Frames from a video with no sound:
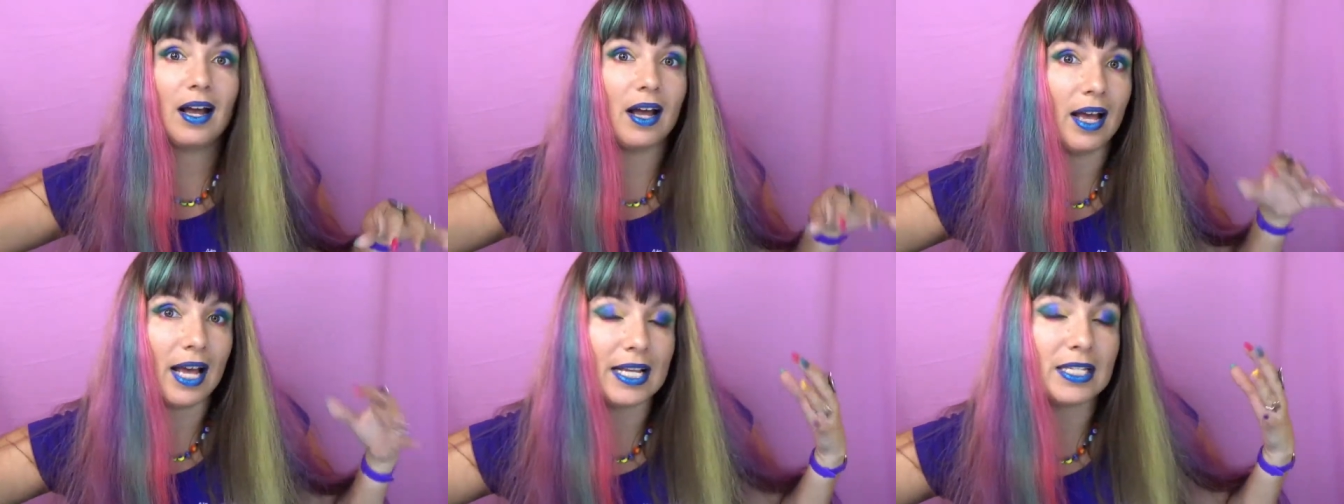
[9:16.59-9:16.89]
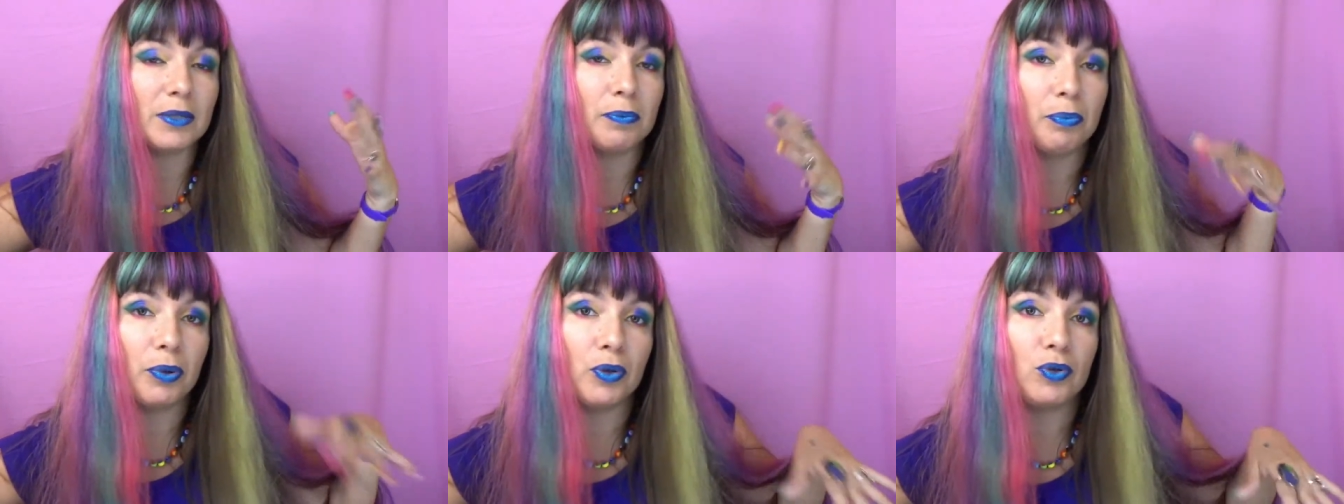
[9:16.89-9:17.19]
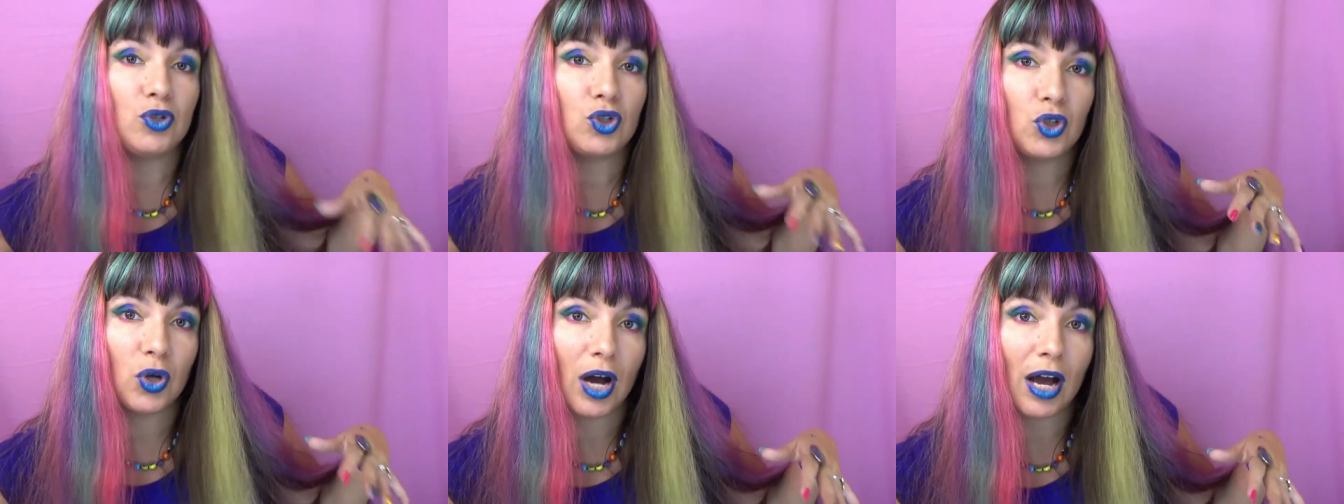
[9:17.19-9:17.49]
as
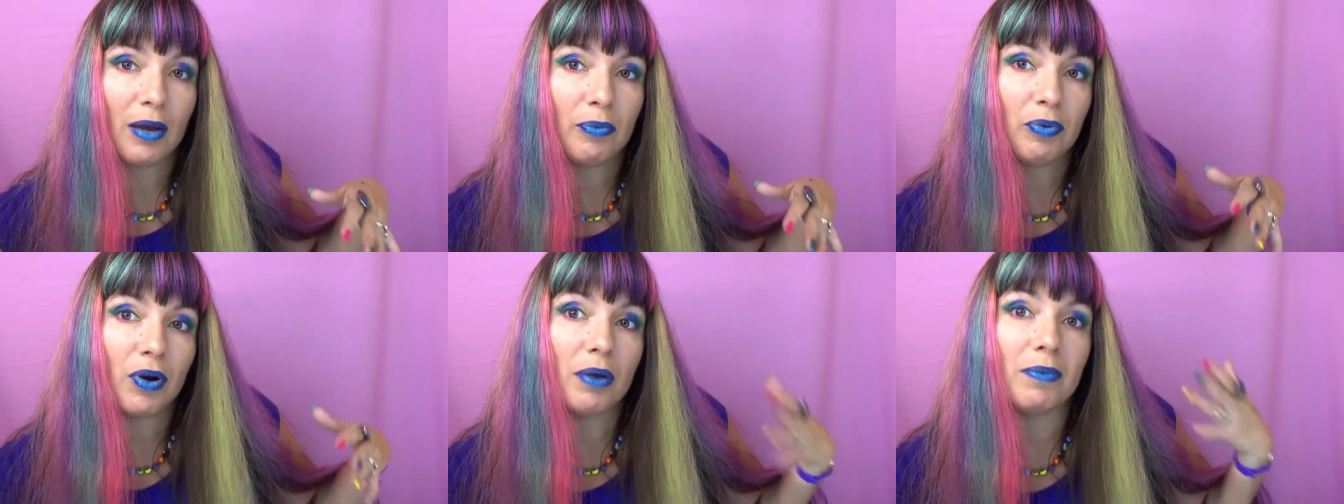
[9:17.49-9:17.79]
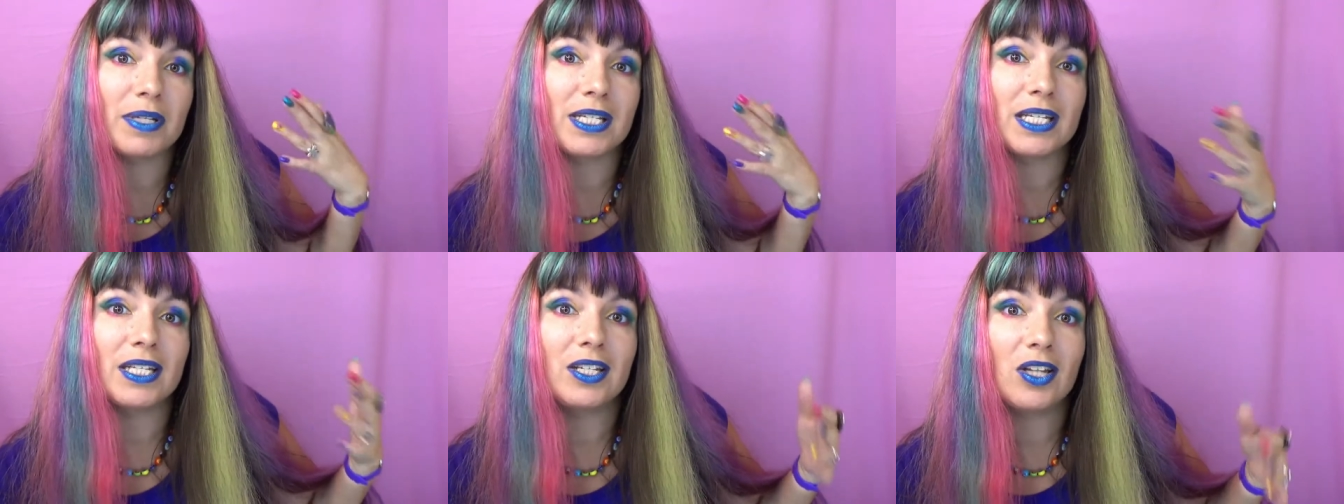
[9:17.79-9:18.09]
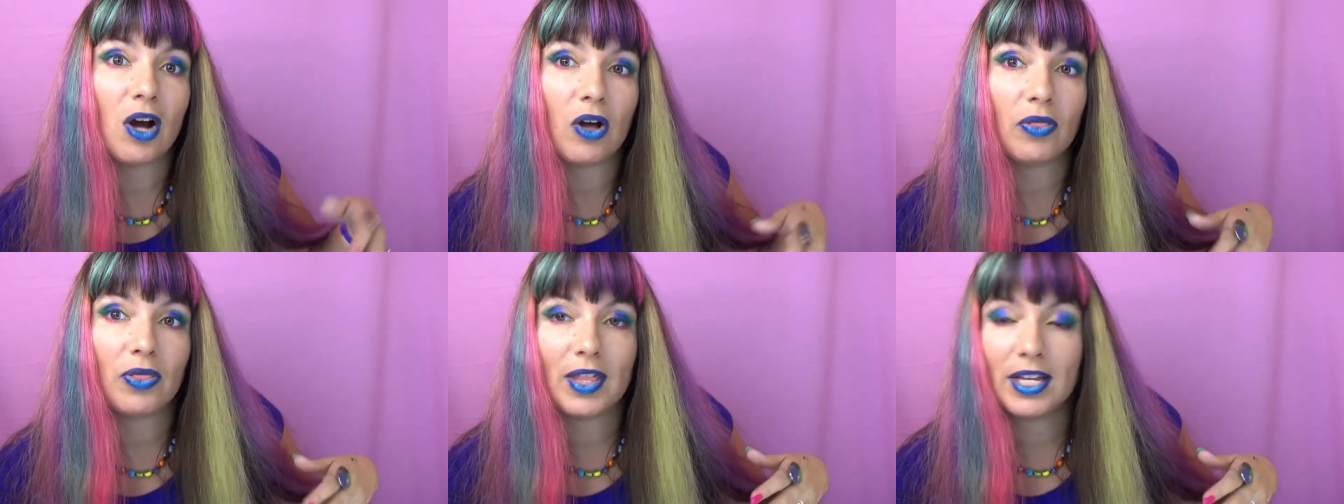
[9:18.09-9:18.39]
opposed to eye primers are
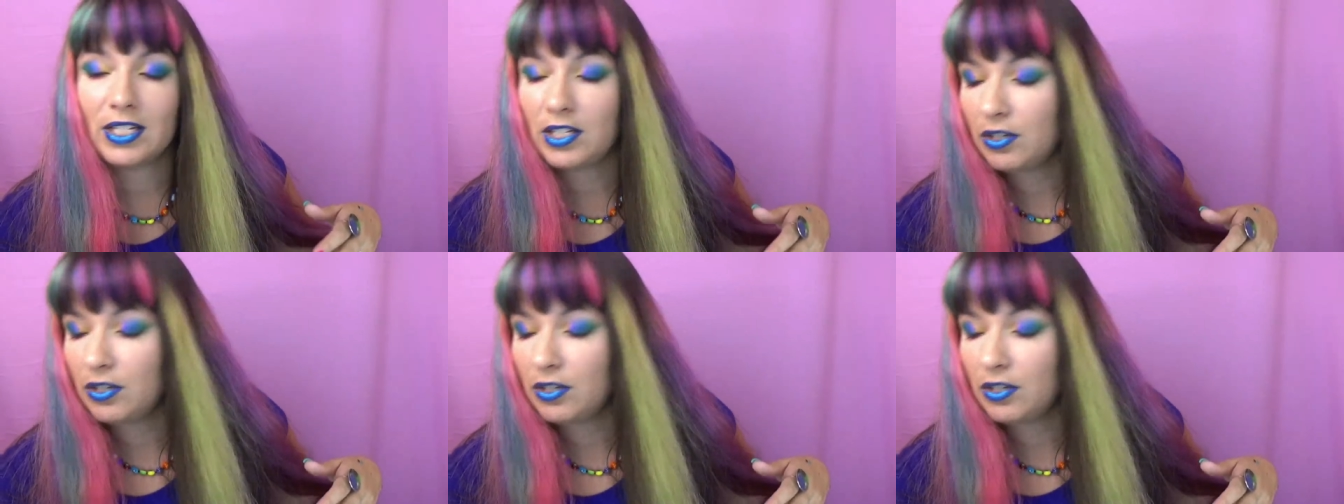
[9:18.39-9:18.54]
not that